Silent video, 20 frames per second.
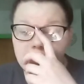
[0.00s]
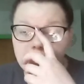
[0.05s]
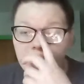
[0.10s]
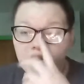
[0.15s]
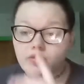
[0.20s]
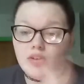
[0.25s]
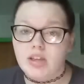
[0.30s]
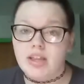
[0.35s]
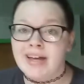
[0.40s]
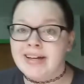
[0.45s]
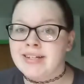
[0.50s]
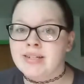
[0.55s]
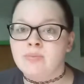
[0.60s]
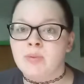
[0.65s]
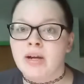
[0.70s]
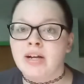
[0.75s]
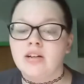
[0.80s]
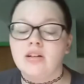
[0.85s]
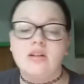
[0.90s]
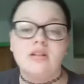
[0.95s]
So if you like
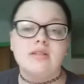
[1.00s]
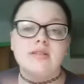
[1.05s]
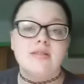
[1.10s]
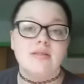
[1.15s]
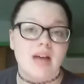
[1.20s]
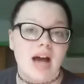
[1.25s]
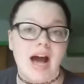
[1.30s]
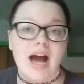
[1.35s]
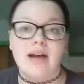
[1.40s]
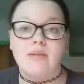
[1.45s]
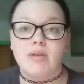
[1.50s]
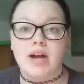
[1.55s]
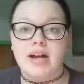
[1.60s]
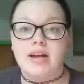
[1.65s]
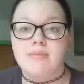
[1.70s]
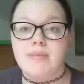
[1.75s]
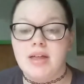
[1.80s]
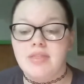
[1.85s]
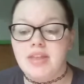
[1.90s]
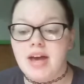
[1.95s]
sprinkles, I
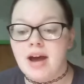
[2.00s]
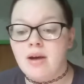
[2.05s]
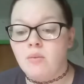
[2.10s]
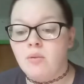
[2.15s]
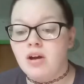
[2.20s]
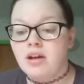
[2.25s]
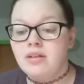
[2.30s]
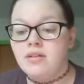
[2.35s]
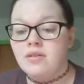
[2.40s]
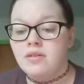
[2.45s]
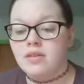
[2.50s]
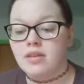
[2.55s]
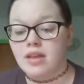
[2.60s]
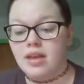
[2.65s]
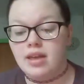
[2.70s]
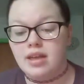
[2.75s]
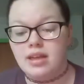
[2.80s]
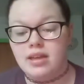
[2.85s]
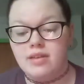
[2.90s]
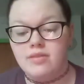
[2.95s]
recommend that one,
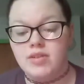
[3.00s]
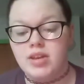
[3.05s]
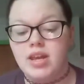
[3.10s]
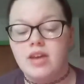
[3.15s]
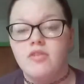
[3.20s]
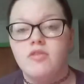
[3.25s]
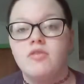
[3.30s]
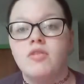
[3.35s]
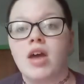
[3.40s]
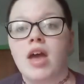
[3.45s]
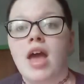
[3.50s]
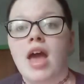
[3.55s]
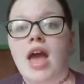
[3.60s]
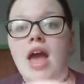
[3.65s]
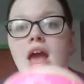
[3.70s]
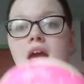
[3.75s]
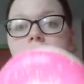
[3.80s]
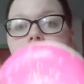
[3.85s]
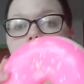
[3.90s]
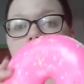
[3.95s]
even if
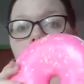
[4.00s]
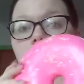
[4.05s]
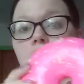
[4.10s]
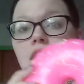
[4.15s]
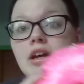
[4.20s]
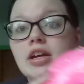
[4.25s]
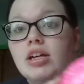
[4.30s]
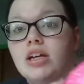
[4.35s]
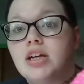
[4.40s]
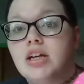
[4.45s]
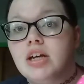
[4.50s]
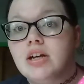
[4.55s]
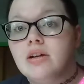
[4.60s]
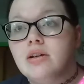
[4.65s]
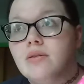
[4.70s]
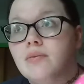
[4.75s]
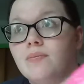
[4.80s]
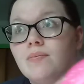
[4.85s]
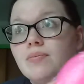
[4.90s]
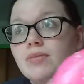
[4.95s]

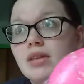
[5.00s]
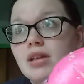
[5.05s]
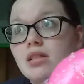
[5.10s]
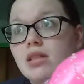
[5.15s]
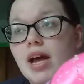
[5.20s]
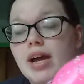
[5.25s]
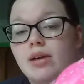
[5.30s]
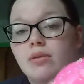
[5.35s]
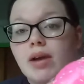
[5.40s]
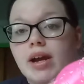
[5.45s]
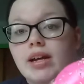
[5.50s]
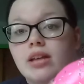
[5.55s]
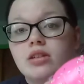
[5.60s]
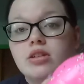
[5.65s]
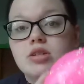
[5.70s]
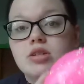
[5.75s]
you like regular